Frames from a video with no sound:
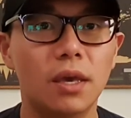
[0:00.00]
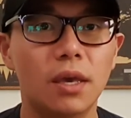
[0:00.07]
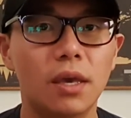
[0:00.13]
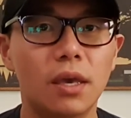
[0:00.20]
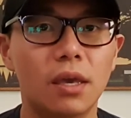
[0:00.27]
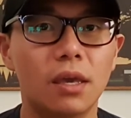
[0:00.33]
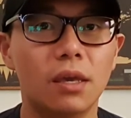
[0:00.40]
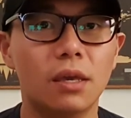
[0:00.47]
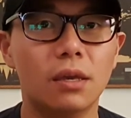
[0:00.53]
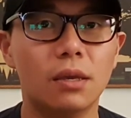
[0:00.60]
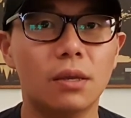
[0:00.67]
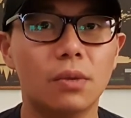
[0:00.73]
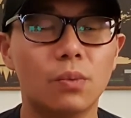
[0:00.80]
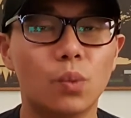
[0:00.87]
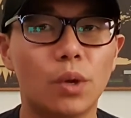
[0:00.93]

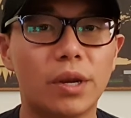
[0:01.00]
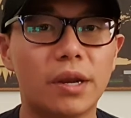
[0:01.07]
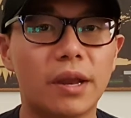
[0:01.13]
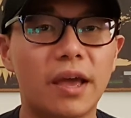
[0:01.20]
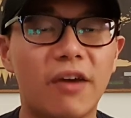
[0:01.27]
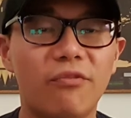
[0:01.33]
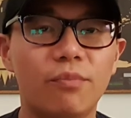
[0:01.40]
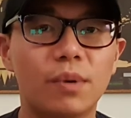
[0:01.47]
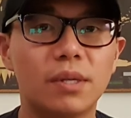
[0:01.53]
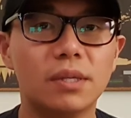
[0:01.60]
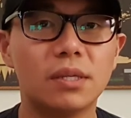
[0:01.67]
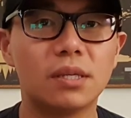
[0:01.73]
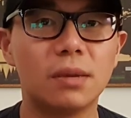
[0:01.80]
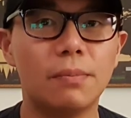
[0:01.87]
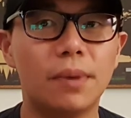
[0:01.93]
in 1.5
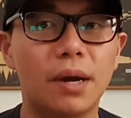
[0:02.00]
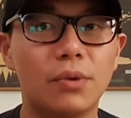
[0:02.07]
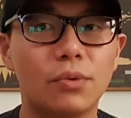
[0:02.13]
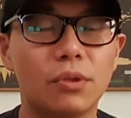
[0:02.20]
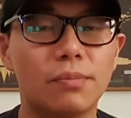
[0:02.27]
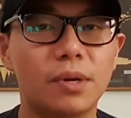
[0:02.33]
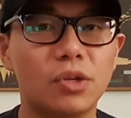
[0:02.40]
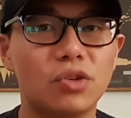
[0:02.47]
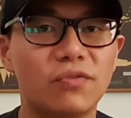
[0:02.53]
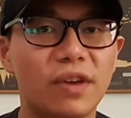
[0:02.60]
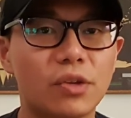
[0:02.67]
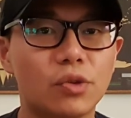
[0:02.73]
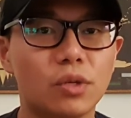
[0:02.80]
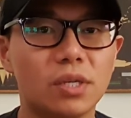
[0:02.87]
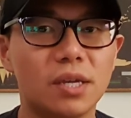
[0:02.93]
months, combined with a bunch of
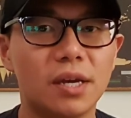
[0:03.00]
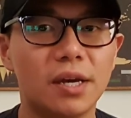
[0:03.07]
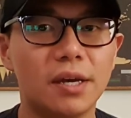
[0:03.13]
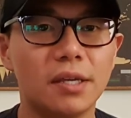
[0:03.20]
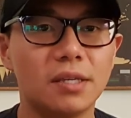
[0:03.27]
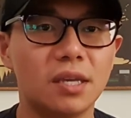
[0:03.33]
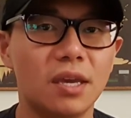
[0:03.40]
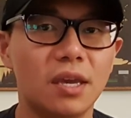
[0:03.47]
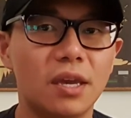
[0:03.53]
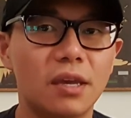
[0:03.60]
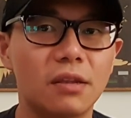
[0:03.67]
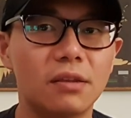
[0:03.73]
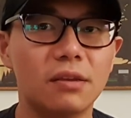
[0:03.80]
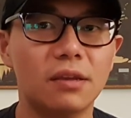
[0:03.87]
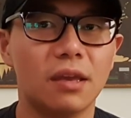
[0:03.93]
exercise, HIIT,
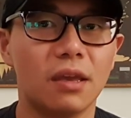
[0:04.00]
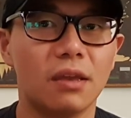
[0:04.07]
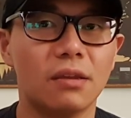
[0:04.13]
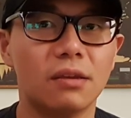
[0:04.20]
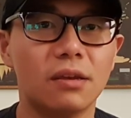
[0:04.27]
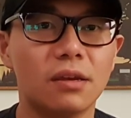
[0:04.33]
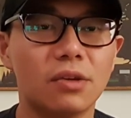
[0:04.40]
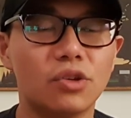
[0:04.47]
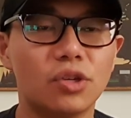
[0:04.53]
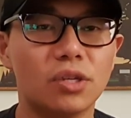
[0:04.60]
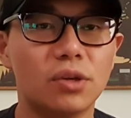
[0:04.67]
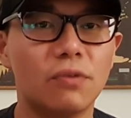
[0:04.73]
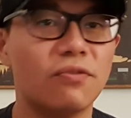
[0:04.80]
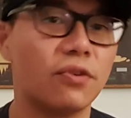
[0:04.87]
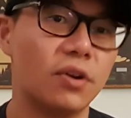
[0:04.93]
and just
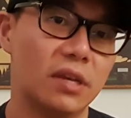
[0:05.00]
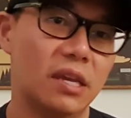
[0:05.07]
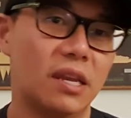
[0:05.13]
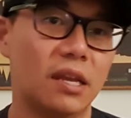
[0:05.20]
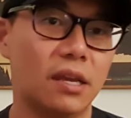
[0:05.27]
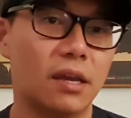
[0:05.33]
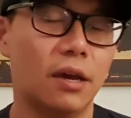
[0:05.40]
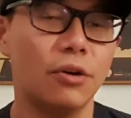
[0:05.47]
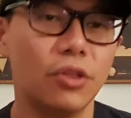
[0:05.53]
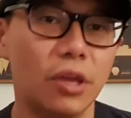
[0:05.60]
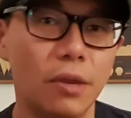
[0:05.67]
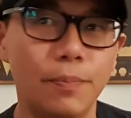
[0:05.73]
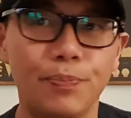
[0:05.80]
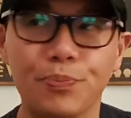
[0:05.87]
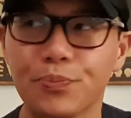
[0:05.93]
overall eating healthy.